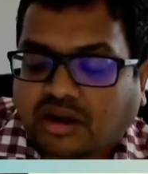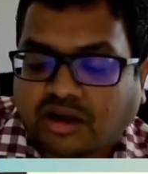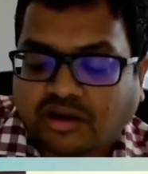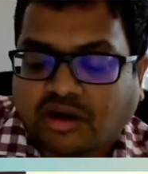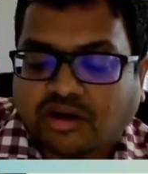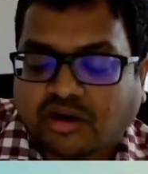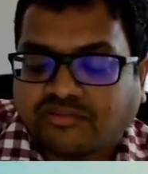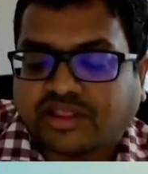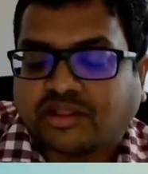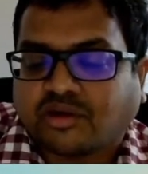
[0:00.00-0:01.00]
or not, or
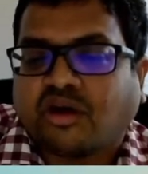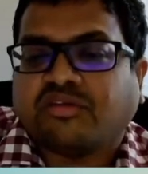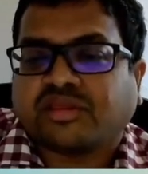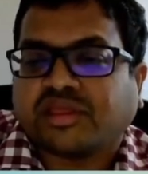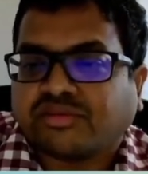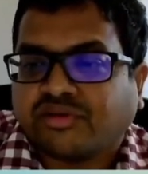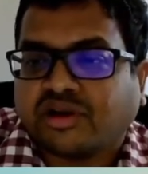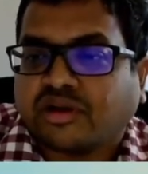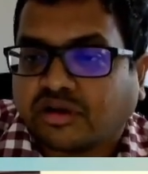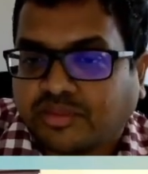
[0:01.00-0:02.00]
whether the call was
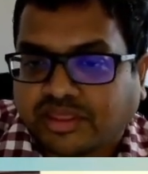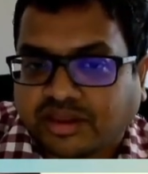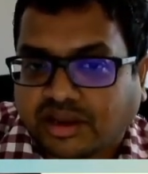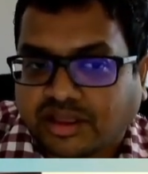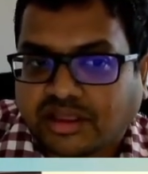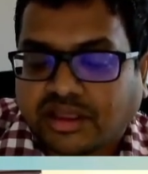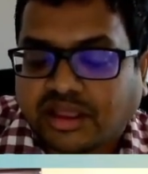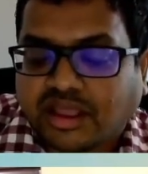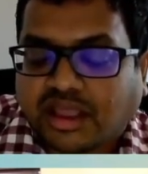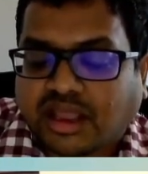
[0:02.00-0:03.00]
successful or not, basically.
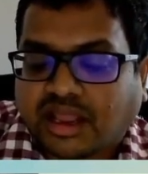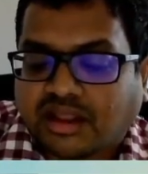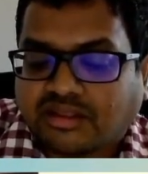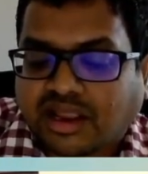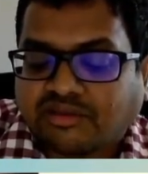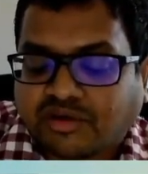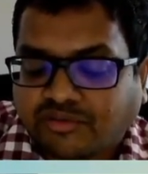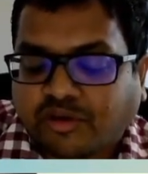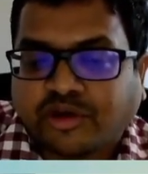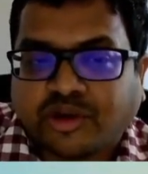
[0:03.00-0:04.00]
And that's what
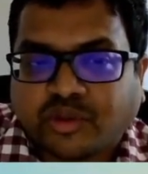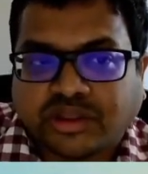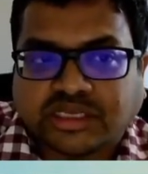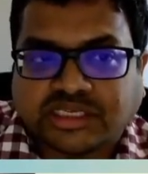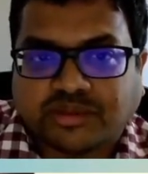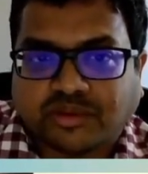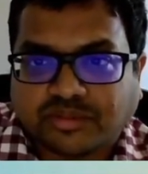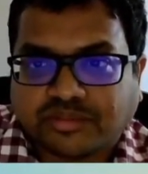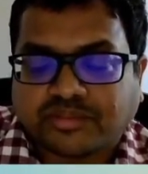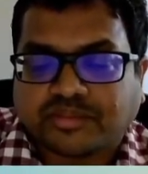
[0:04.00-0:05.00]
we're going to do in this demo.
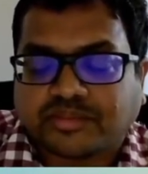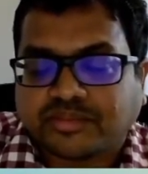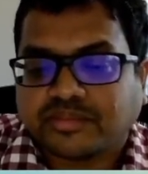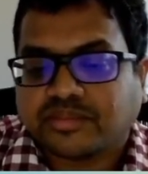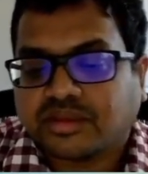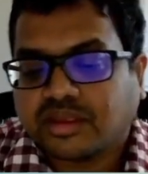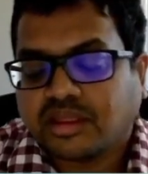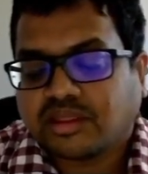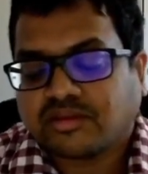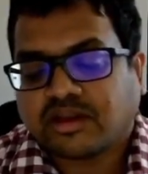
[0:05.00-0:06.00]

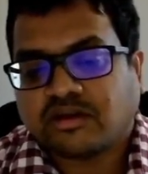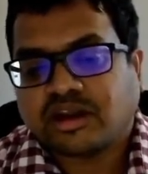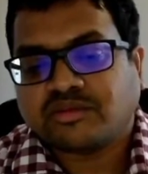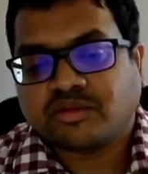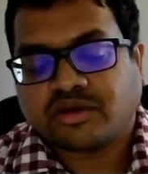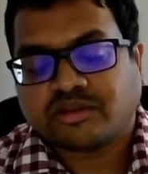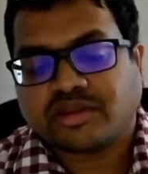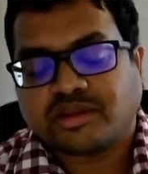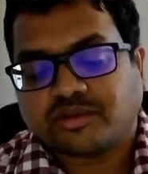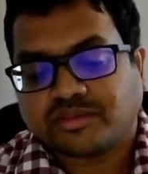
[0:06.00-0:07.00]
So now let's move on to
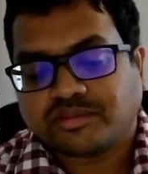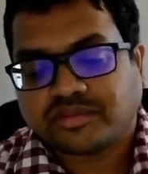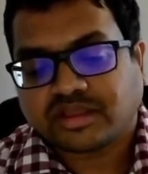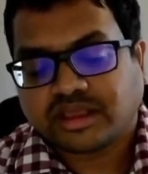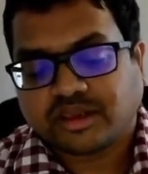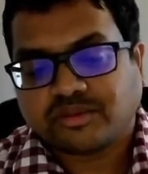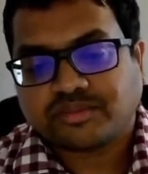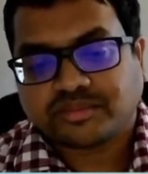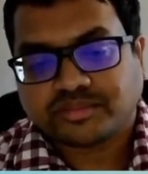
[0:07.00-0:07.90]
the demo. Thank you.